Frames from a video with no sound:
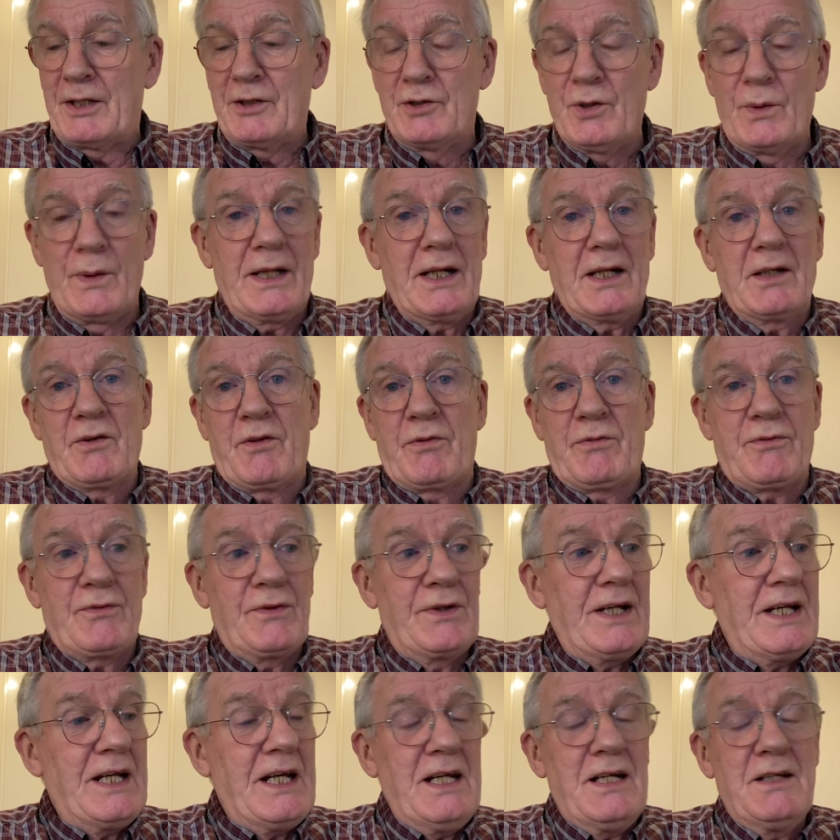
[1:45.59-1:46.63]
doing
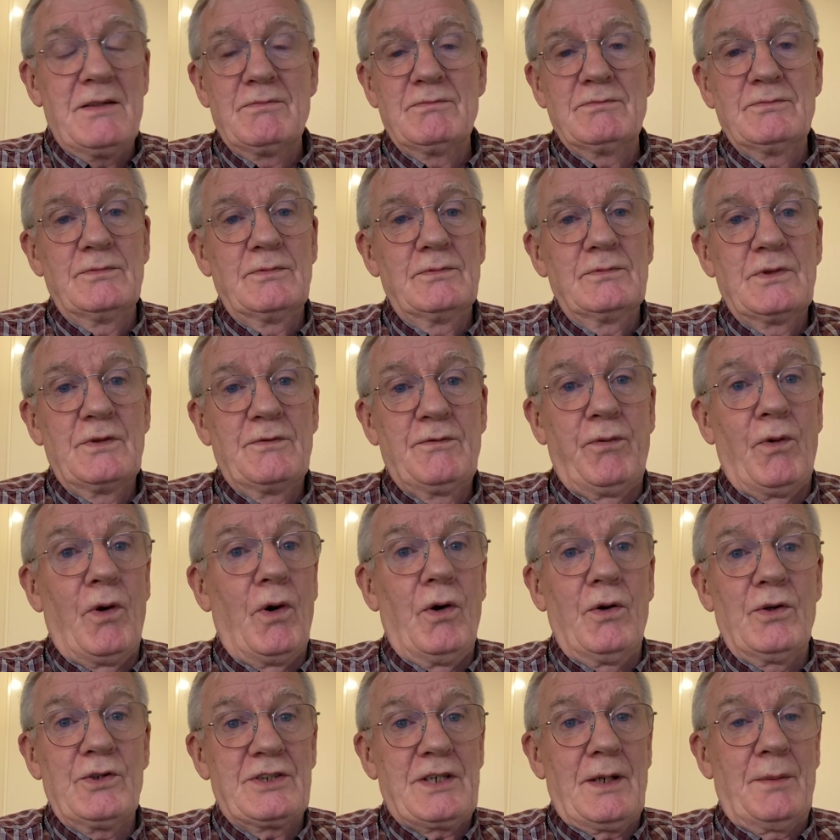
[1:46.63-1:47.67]
3,
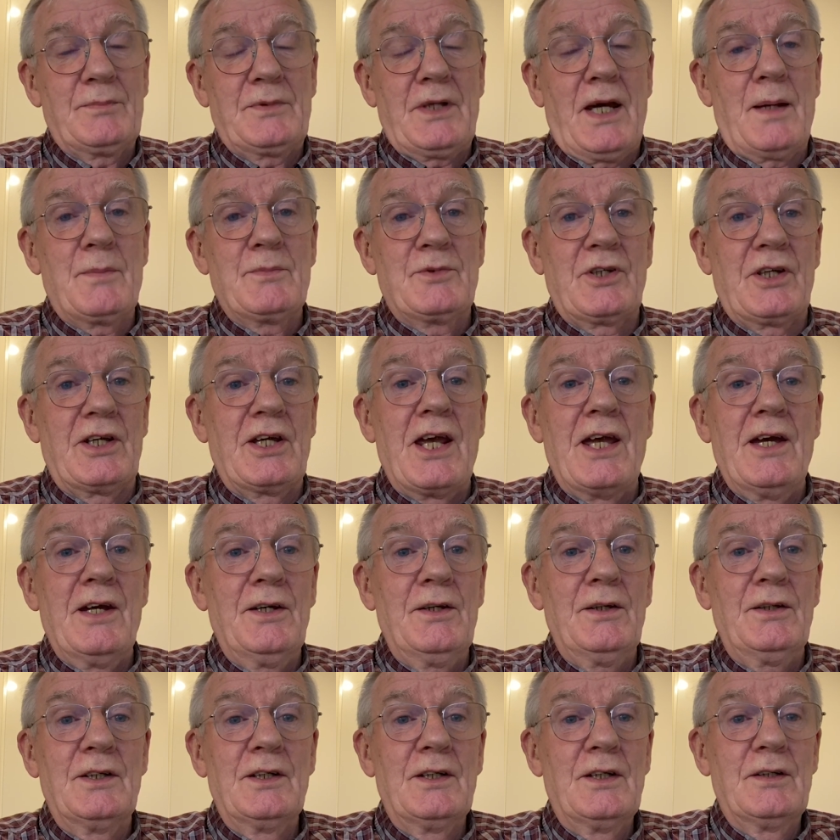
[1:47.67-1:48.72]
4, sometimes a
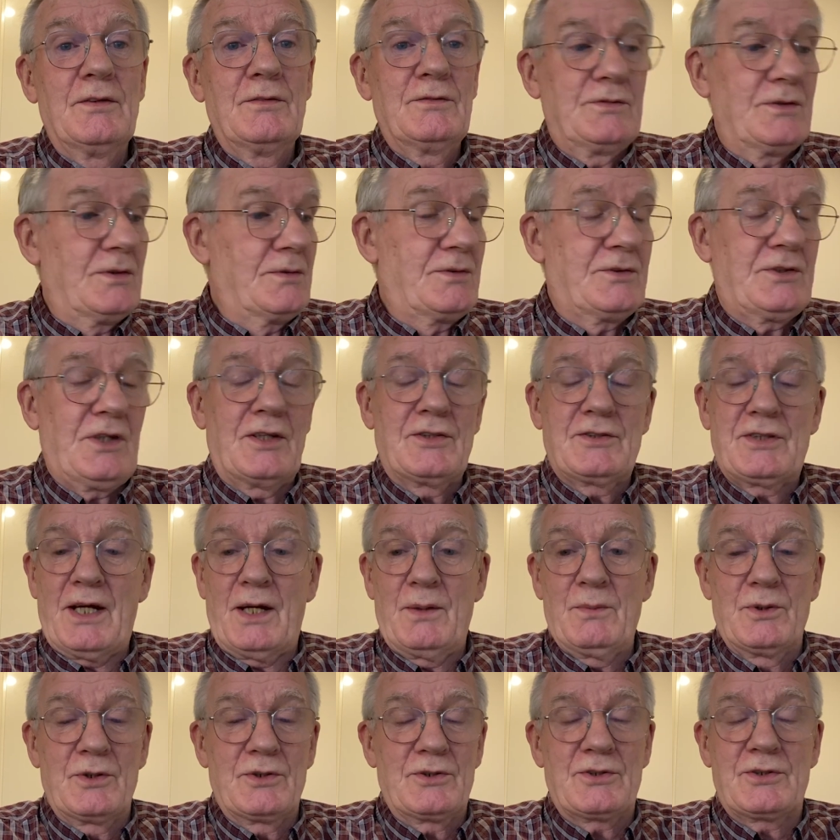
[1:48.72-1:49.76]
year since I
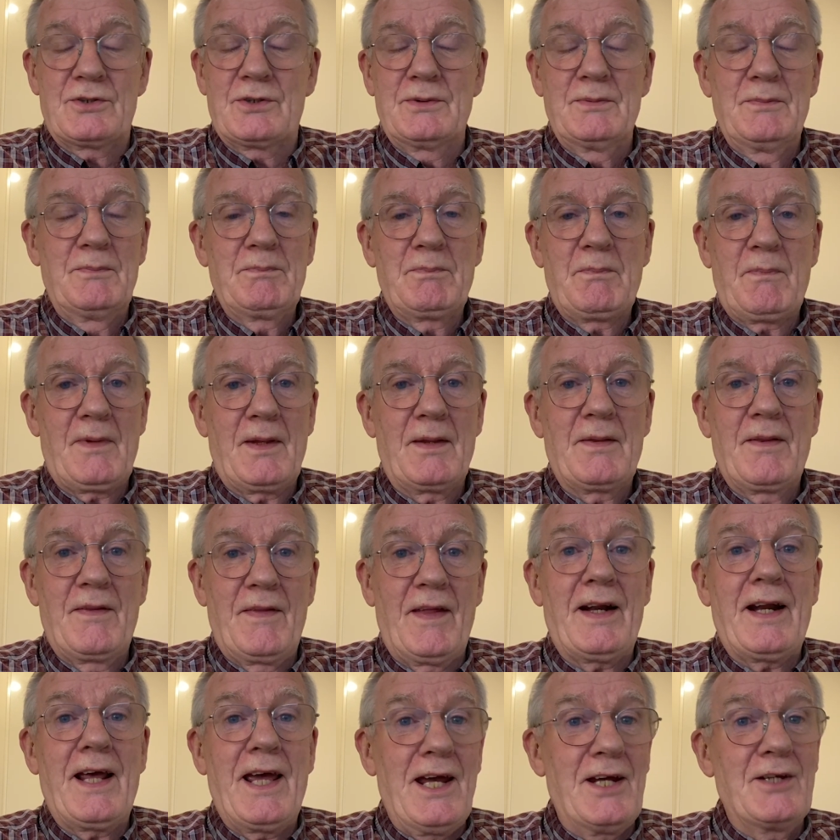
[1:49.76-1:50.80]
was
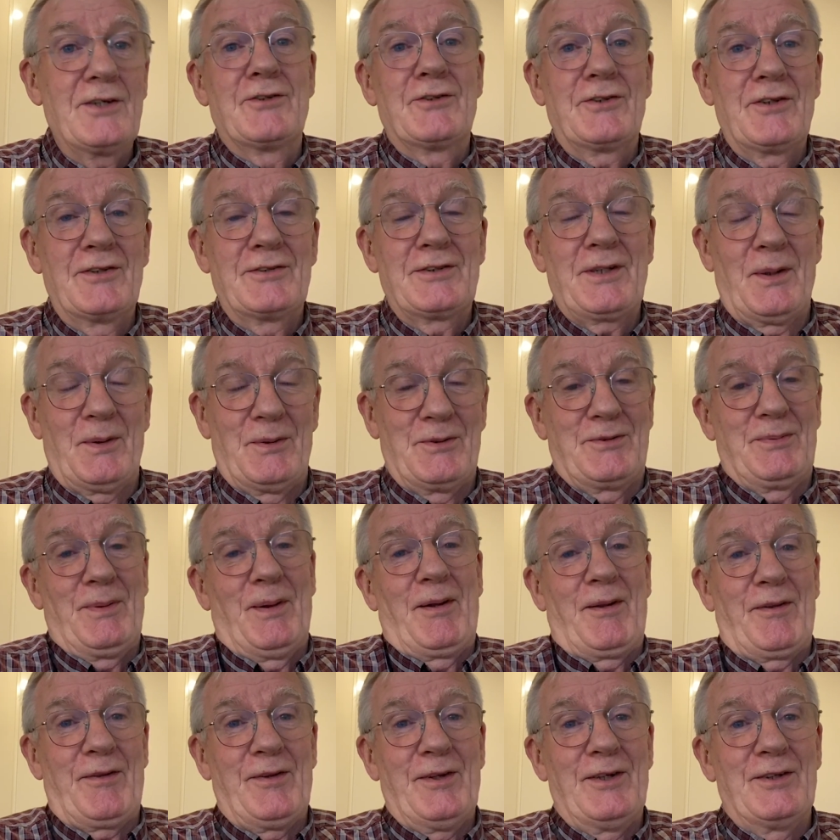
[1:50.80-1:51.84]
that age, since I was about
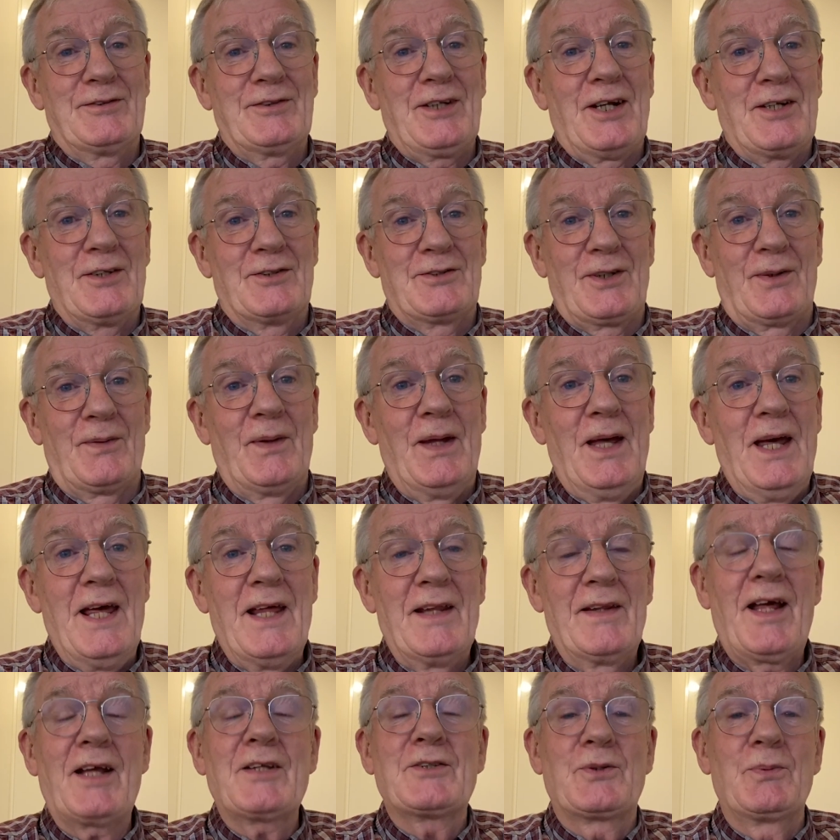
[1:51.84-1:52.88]
13. So
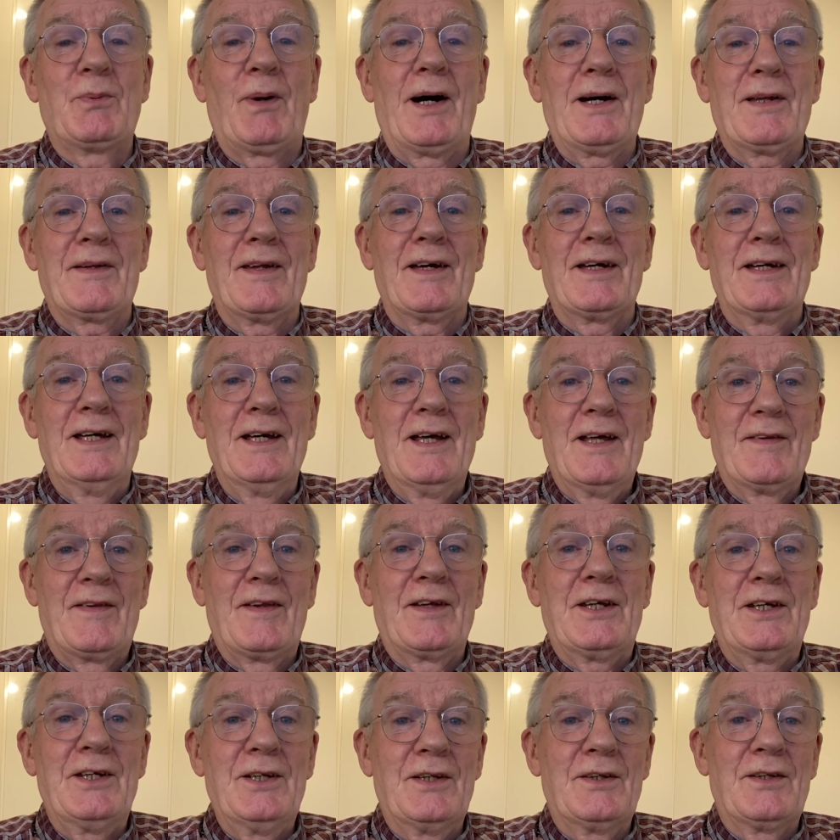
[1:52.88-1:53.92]
that's why the
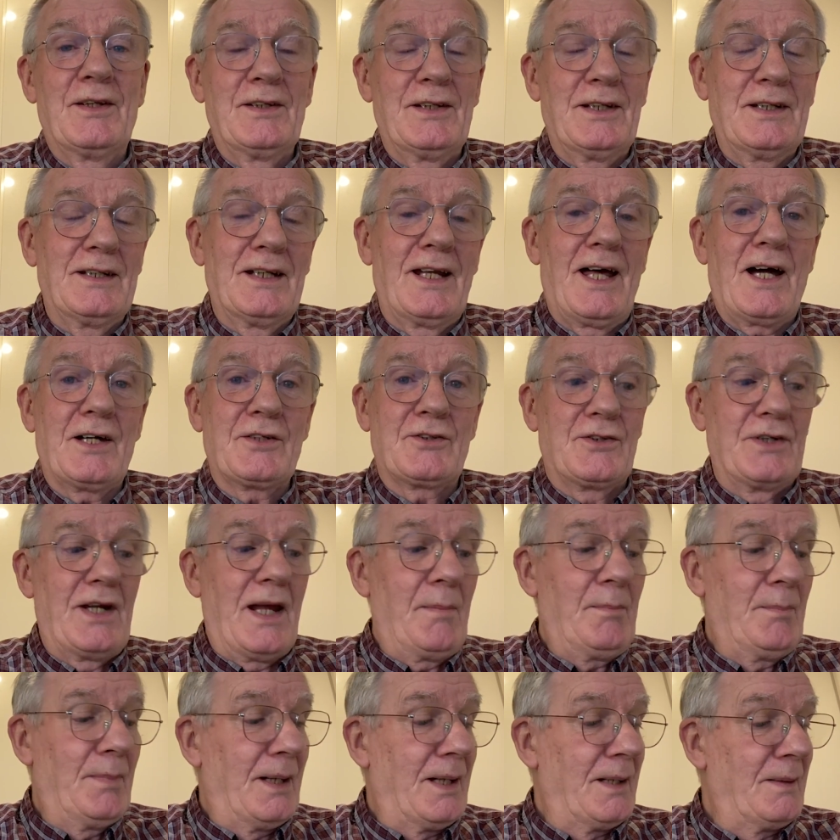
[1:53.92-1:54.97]
large
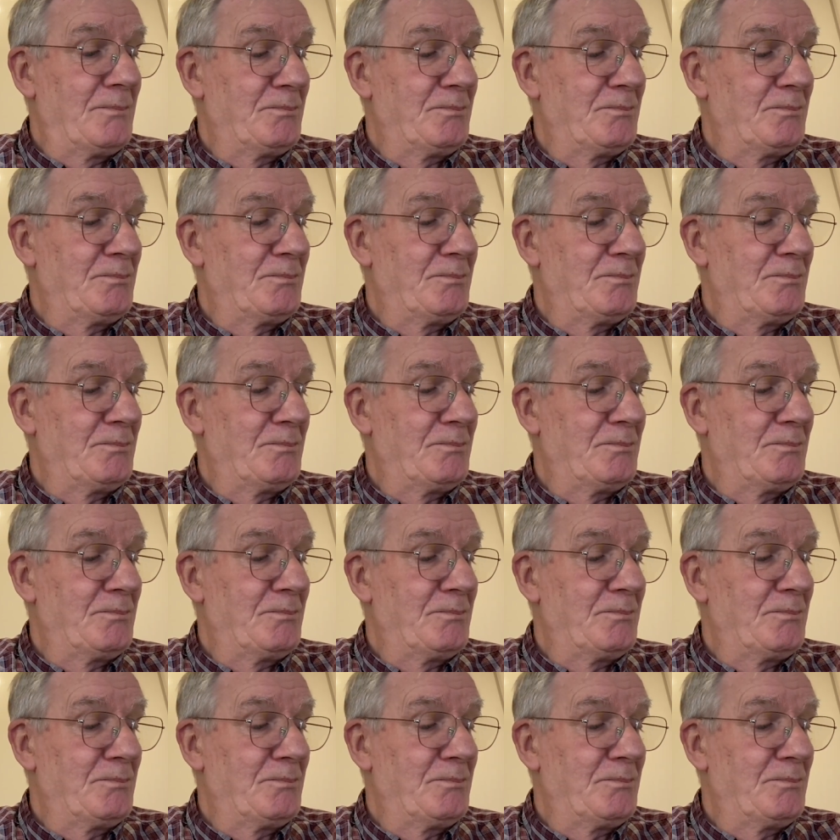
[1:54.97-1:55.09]
number.